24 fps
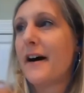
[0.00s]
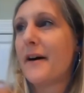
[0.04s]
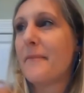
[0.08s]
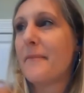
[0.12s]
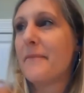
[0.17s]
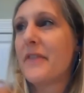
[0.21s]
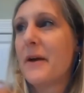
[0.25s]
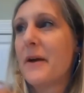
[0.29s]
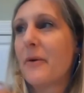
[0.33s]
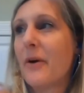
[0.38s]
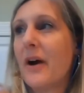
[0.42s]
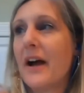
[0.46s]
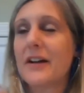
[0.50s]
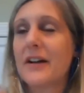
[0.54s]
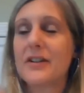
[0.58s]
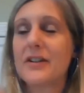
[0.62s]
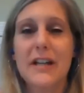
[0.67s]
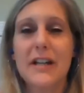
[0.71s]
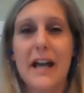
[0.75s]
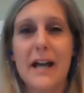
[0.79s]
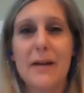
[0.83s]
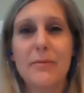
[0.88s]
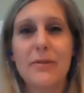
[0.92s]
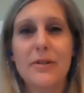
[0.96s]
They were
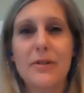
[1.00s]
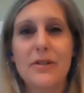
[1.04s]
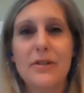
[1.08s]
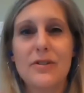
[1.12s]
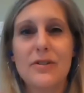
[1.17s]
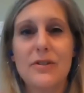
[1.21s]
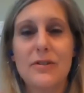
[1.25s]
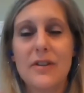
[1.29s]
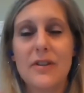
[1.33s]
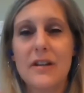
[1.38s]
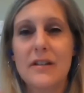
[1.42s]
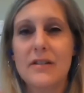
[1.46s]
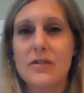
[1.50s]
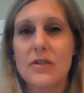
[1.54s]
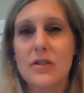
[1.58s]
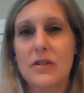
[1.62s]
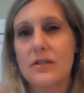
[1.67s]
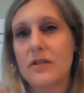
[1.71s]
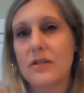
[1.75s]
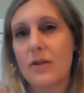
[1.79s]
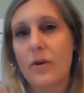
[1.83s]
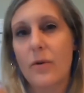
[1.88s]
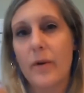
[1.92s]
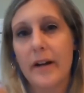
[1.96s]
actually able to do this,
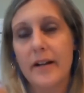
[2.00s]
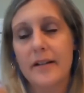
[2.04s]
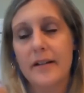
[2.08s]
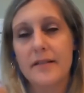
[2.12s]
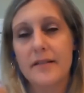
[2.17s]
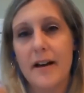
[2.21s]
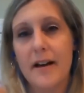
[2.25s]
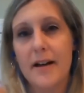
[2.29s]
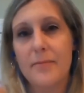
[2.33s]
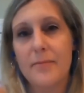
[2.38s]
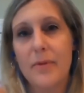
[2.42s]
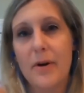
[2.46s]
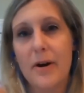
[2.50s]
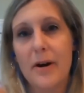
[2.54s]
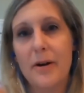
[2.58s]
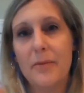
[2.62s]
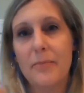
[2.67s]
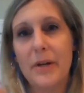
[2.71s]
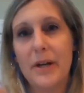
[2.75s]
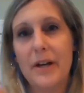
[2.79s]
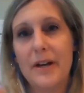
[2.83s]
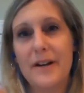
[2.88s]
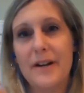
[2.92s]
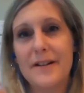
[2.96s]
just a quick sidebar,
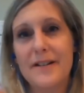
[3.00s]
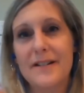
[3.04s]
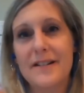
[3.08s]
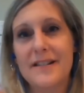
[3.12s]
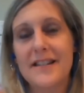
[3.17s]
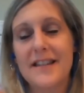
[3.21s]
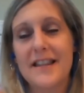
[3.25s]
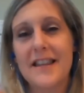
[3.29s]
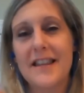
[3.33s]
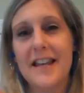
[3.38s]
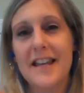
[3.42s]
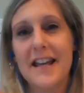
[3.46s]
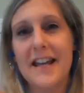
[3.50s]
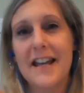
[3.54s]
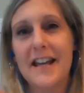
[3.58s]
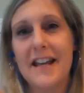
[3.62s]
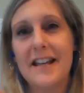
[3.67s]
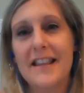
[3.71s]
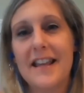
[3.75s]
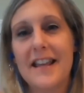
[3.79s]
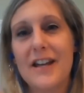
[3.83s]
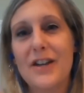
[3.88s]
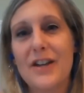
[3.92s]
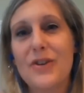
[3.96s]
because they
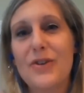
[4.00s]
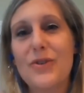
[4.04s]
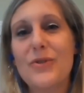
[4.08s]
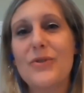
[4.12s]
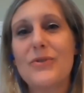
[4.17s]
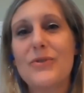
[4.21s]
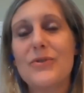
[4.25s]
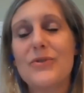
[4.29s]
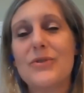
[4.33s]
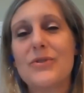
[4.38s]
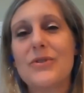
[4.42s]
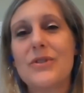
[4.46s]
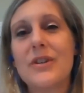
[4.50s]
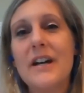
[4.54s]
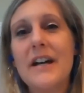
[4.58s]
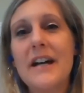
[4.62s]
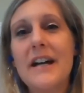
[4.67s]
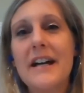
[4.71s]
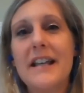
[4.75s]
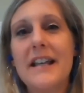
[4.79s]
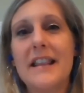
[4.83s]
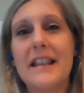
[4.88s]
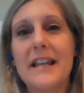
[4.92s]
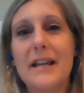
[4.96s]
used
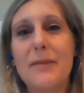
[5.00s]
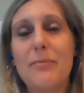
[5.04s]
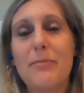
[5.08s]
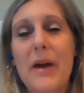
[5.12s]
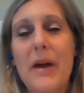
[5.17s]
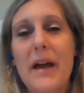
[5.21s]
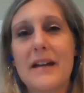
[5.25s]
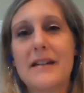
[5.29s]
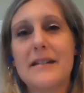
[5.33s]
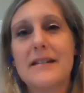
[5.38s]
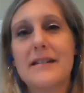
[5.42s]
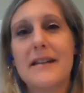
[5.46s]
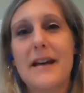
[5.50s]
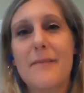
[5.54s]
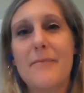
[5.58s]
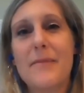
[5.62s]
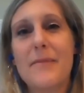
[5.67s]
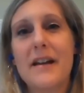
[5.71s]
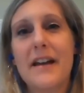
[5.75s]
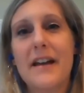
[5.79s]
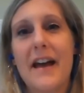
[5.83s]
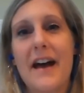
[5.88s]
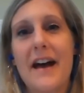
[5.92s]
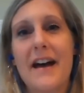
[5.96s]
the
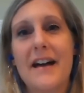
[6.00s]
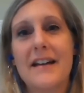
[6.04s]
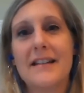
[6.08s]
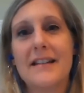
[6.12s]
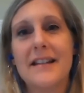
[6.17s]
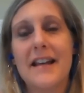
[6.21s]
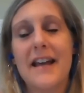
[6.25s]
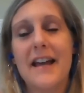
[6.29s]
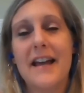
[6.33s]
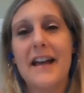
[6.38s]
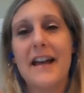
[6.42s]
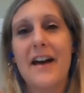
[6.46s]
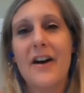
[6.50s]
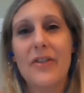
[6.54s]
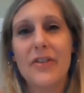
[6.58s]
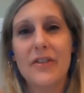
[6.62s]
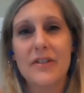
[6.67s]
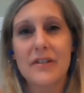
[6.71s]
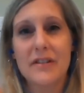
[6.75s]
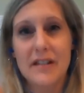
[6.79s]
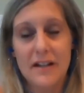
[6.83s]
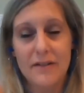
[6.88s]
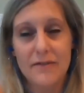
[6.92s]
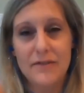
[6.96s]
pandemic as a health
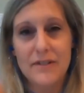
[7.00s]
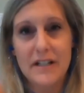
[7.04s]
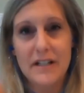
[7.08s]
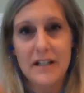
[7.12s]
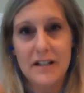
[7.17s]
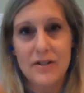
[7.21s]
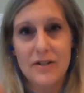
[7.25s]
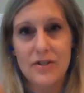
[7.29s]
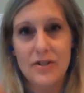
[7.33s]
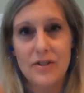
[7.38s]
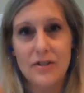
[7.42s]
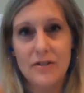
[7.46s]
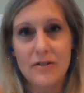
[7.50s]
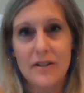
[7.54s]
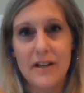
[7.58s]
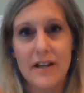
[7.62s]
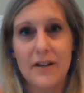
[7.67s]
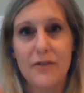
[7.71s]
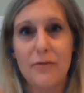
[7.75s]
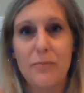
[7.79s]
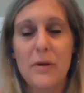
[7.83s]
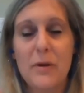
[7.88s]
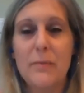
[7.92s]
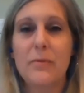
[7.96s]
and safety issue, that
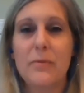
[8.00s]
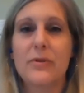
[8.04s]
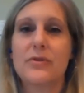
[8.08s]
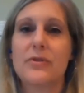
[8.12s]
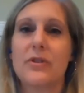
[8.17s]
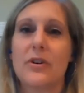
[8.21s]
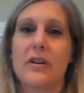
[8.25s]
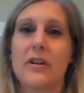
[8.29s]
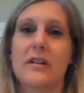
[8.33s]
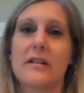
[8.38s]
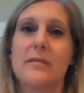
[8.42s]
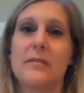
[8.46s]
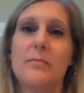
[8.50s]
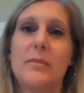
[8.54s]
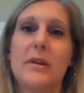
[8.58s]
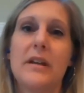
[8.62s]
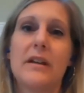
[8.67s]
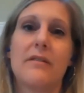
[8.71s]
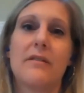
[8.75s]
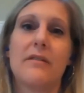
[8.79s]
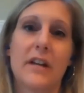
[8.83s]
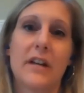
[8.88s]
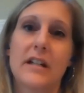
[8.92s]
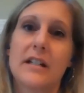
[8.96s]
if people started to be
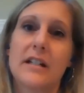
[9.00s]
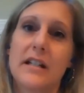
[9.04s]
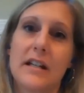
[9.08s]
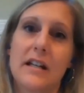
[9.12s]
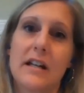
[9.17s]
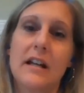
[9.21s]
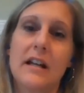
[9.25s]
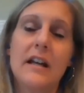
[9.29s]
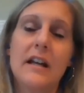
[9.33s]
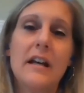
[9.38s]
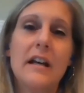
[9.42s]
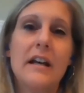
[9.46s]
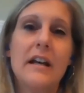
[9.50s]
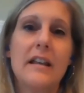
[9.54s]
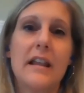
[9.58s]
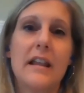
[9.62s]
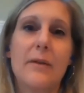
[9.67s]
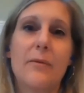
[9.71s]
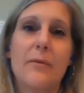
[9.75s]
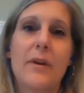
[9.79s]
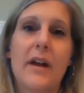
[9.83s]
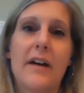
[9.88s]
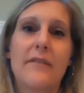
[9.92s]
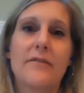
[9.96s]
evicted,
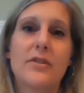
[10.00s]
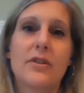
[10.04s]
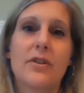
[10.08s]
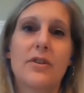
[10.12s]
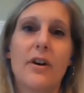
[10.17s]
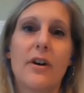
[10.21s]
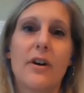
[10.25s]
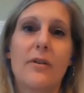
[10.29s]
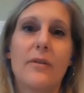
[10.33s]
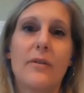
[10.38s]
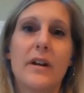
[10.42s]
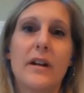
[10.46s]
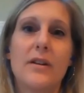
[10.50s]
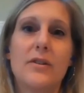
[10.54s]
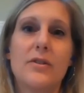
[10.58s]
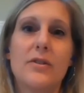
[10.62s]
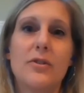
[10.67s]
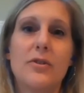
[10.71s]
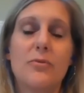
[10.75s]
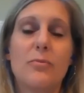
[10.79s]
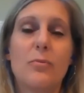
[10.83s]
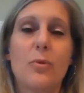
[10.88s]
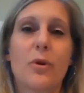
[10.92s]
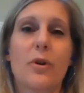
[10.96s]
they would have to go
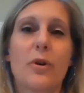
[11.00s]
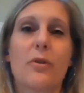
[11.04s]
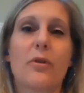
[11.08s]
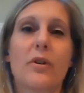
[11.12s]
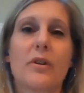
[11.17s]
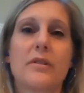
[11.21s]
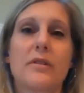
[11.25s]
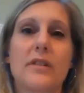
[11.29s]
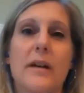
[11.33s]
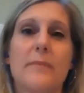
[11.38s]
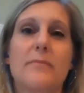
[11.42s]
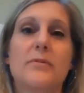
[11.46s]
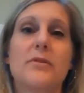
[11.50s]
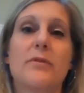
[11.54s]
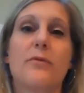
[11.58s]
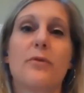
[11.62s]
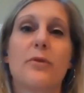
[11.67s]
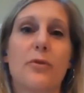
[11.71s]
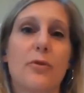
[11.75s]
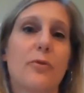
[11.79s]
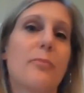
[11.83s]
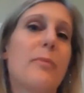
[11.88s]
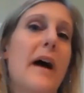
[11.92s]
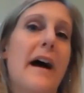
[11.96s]
into more types of
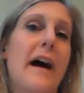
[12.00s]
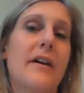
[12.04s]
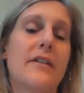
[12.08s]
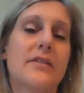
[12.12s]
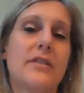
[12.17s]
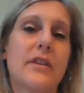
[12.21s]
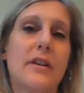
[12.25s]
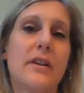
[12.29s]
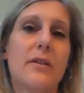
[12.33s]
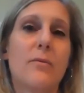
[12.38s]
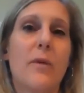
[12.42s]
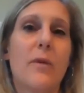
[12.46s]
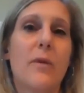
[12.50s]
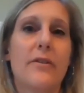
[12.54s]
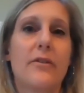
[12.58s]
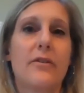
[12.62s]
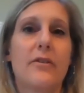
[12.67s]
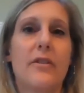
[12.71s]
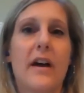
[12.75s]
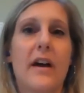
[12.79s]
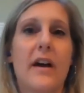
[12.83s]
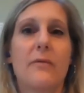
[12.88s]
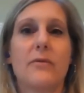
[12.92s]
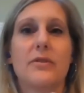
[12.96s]
group housing, whether
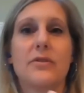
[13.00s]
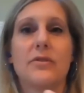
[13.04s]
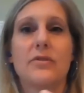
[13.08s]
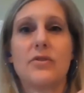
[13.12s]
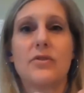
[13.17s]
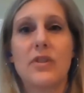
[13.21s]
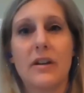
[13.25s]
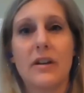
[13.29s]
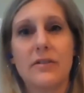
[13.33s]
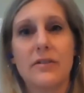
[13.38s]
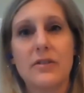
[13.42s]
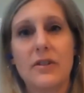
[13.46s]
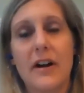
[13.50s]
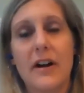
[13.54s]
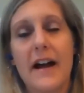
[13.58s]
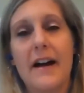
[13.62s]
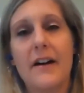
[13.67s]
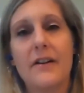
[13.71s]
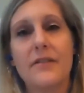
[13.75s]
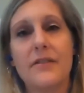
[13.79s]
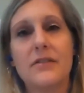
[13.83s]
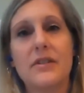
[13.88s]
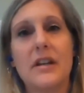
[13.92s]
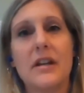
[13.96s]
that was shelter
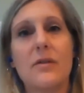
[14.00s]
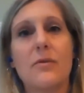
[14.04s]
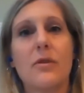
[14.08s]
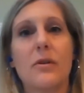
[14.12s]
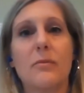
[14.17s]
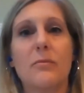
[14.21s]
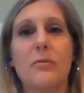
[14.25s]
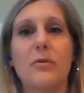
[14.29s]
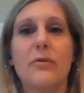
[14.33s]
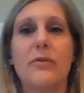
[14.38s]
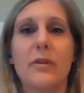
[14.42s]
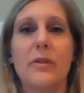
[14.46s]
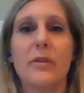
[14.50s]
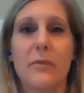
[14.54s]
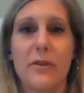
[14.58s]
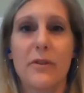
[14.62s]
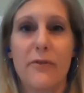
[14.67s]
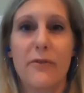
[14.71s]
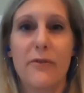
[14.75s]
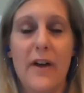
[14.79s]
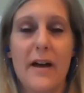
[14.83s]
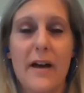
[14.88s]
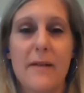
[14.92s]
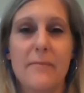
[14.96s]
housing or move in with
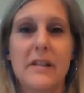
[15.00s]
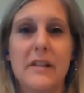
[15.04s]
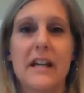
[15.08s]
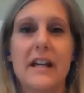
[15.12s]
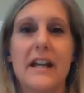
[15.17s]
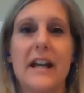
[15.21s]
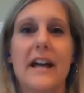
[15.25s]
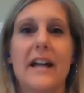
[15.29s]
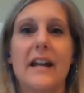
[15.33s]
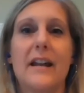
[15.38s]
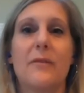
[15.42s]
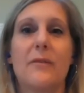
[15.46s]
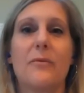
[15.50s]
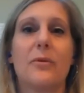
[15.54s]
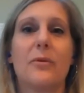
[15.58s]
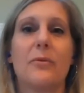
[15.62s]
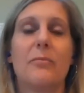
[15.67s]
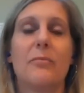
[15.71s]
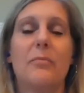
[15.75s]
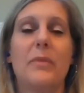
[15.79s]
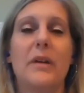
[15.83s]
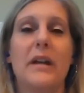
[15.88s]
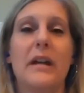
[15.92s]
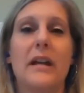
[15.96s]
family, and it
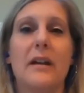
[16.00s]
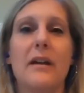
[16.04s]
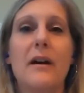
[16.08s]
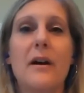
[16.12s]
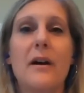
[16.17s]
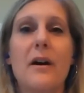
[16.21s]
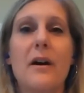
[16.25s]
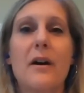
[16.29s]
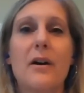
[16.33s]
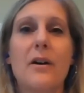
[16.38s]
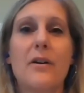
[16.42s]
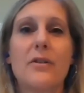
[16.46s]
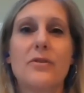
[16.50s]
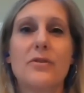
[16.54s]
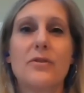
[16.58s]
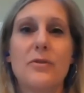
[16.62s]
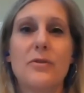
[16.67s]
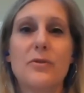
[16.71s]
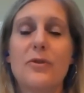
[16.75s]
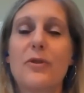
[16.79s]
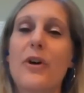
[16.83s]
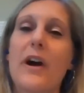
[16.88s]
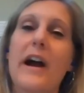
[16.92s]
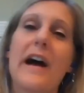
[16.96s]
would be
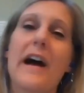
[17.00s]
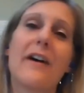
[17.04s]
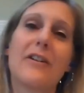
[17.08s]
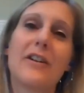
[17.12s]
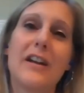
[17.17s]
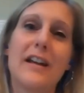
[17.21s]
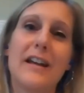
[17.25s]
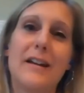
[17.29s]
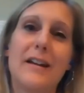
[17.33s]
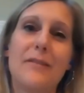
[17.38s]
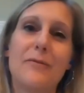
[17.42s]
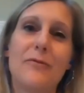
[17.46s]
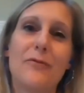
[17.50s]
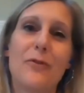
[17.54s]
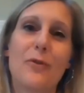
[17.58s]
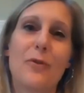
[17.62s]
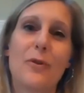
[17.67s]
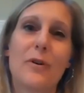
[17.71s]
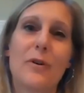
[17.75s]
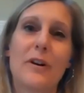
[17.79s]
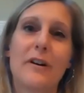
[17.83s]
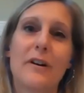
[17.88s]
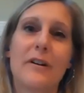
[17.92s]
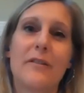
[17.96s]
too crowded
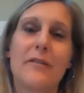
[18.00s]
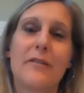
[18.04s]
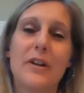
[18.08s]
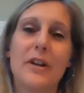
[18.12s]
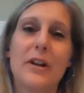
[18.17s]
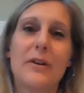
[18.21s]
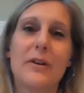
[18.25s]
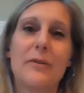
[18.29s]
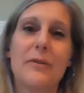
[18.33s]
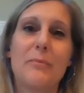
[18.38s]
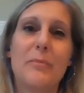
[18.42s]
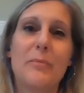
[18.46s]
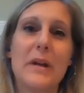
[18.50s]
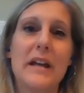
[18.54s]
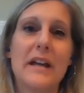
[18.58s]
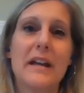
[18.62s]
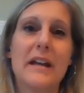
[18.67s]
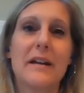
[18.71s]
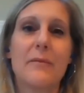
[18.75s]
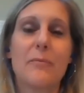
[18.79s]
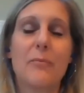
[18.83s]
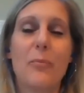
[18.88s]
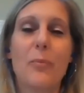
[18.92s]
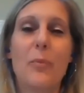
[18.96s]
for,
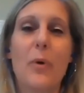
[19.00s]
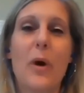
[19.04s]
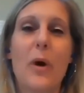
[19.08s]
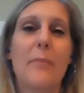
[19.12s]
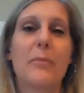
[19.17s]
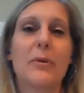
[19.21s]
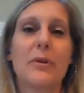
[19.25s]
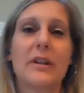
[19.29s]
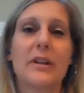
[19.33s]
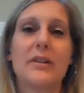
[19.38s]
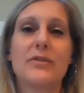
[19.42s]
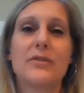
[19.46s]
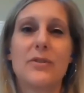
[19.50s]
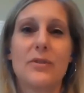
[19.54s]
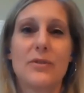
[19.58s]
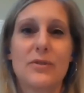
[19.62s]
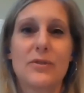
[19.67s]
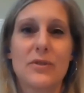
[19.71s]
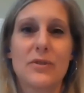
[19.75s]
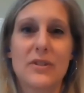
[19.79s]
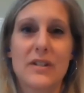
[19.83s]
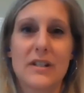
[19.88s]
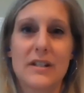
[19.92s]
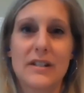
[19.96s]
being properly
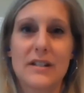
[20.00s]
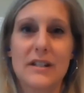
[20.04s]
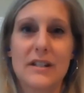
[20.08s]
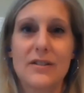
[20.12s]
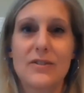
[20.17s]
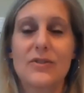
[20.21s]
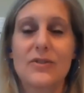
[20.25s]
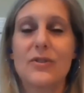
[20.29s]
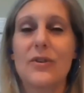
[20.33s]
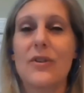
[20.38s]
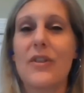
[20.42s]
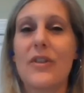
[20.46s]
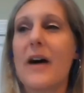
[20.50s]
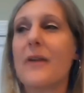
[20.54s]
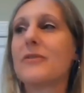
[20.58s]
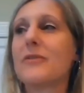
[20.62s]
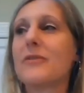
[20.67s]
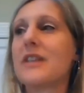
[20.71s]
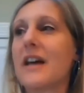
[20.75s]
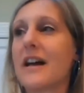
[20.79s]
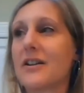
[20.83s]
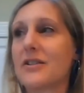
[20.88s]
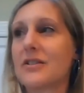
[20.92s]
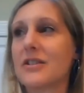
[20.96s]
social distanced. So that
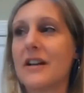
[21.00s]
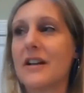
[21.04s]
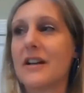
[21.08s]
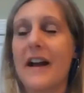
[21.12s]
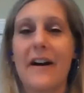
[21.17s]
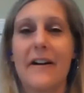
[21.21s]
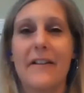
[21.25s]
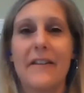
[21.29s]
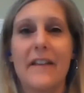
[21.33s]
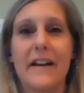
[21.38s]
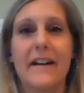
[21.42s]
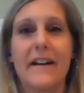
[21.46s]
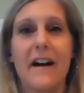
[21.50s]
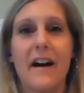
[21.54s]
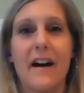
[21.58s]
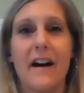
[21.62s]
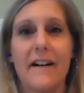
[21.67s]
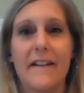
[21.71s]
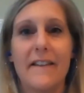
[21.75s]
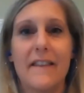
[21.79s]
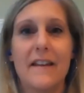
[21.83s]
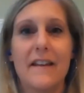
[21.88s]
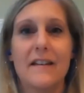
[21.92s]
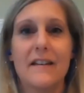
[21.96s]
was actually how they
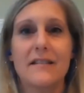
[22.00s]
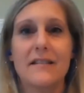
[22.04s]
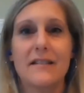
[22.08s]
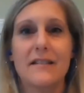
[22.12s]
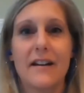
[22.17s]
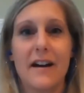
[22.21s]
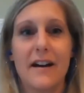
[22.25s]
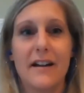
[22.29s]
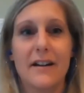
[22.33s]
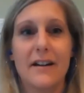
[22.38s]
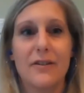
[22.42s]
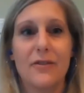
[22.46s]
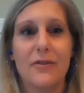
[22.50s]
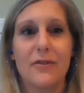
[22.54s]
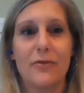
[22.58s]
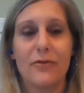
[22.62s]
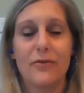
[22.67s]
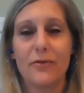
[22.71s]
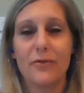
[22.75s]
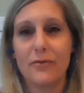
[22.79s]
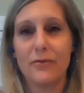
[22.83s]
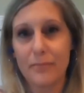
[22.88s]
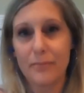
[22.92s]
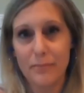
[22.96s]
got this kind of
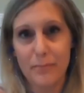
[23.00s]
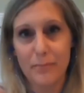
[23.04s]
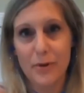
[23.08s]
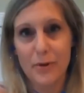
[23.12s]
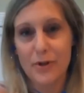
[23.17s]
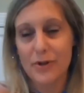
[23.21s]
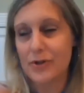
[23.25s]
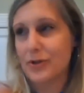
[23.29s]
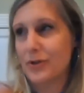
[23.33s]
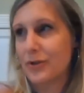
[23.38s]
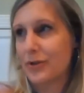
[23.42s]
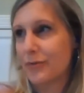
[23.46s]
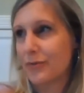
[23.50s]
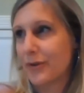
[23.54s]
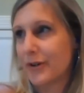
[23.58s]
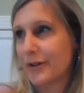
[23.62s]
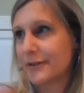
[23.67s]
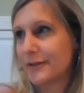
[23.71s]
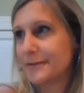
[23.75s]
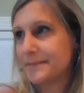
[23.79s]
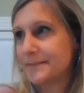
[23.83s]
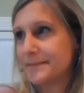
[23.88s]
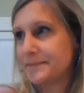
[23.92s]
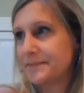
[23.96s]
pushed through.